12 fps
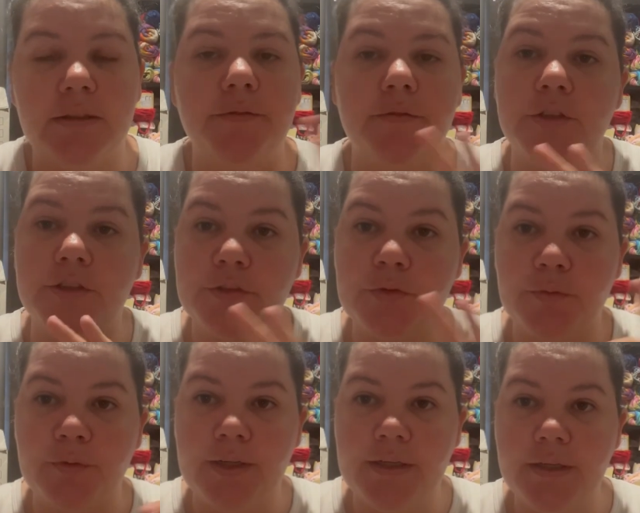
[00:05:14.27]
If you just
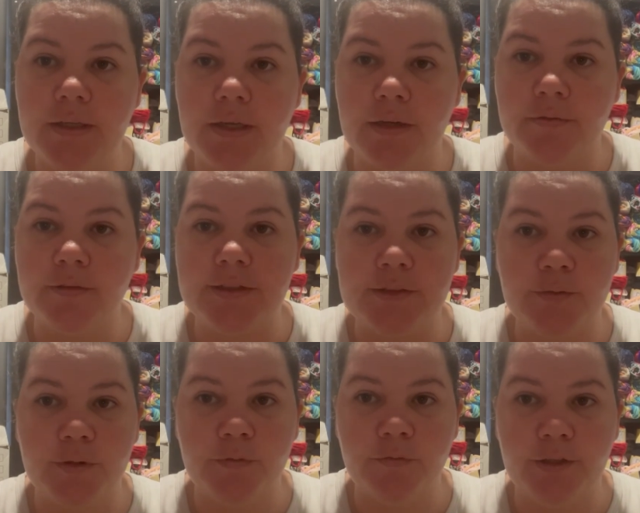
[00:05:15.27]
read it carefully, it's
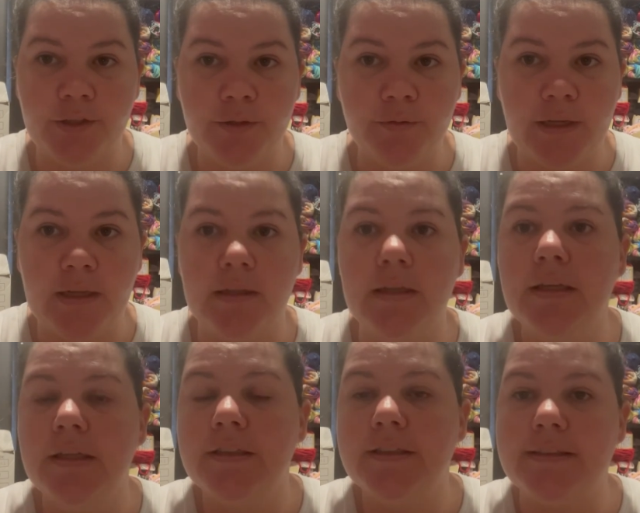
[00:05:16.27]
written very well.
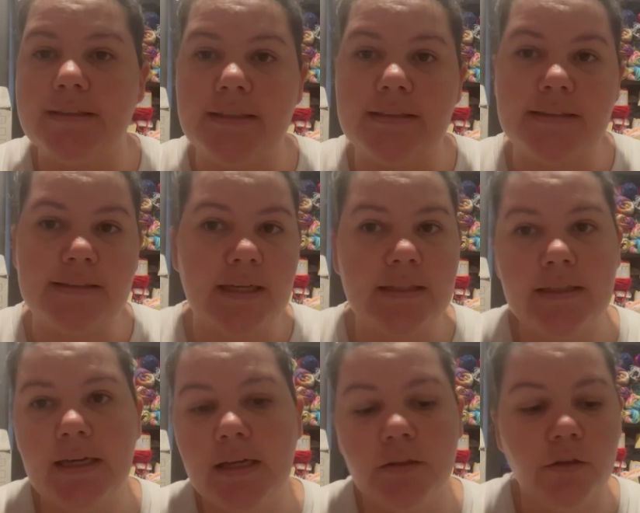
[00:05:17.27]
She says exactly
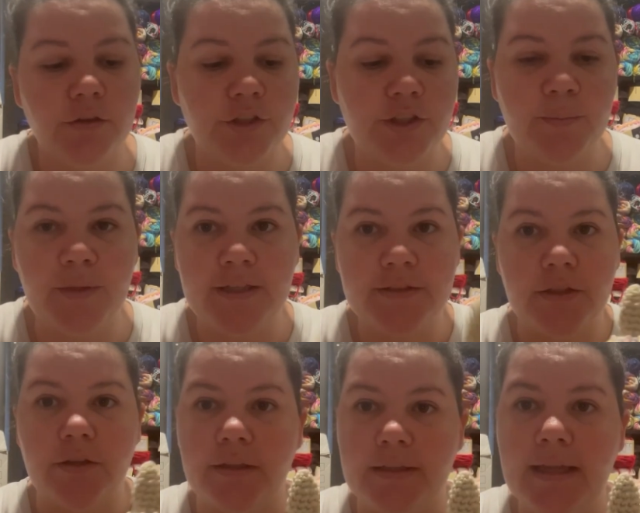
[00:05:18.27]
how long she makes
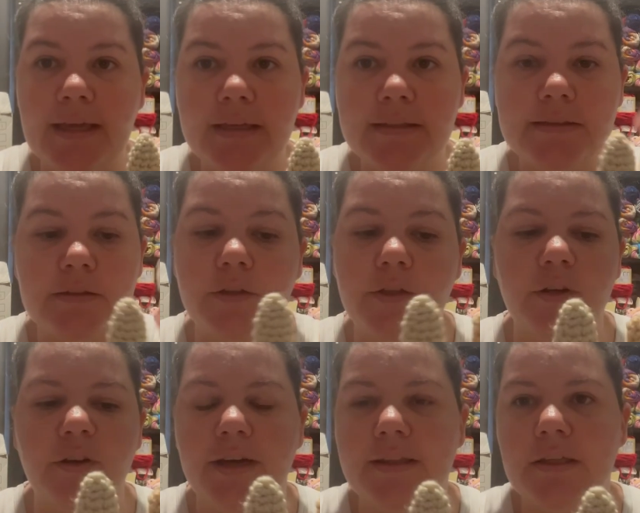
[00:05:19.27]
her lengths, although
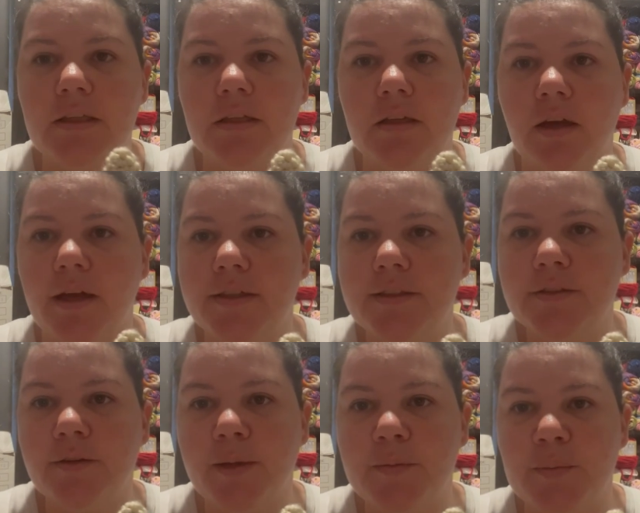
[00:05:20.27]
I think I just
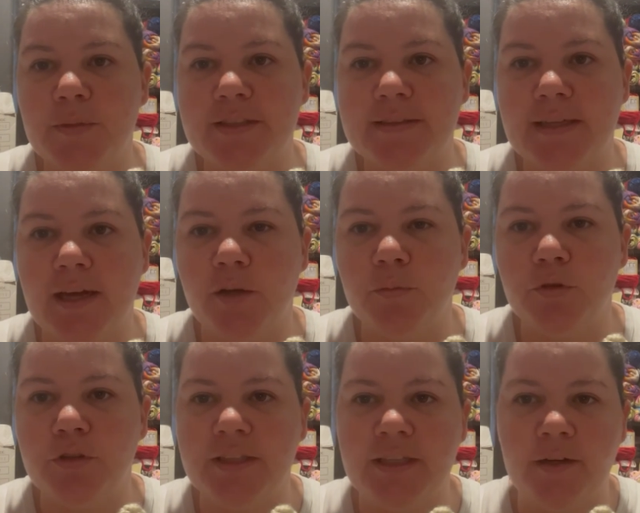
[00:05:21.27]
grabbed a piece of
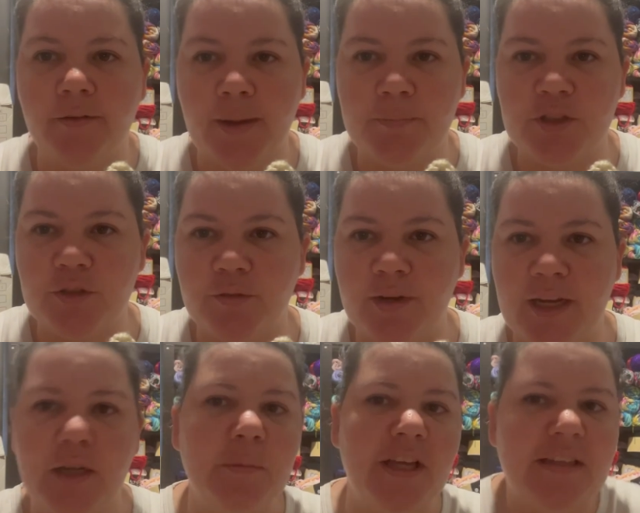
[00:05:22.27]
cardboard and I wrapped it around.
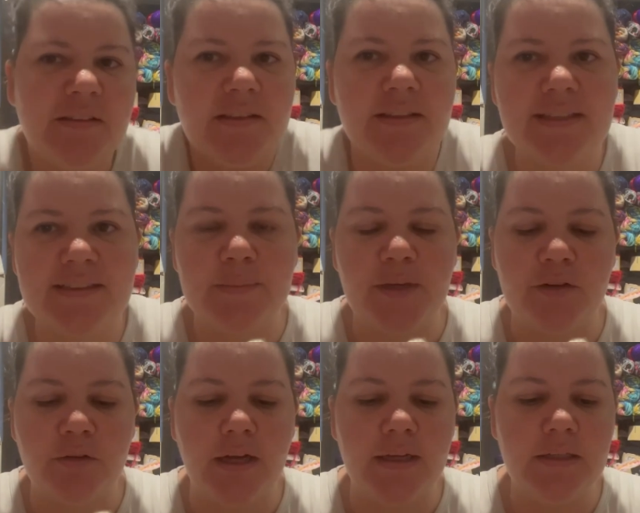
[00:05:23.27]
I'm like, oh, that's about
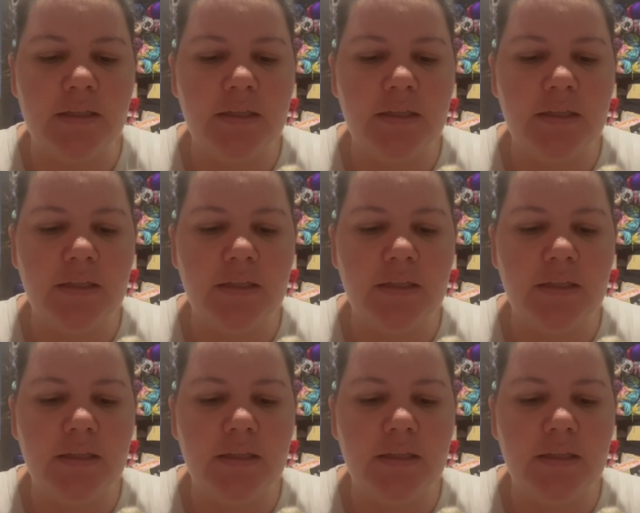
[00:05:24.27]
right.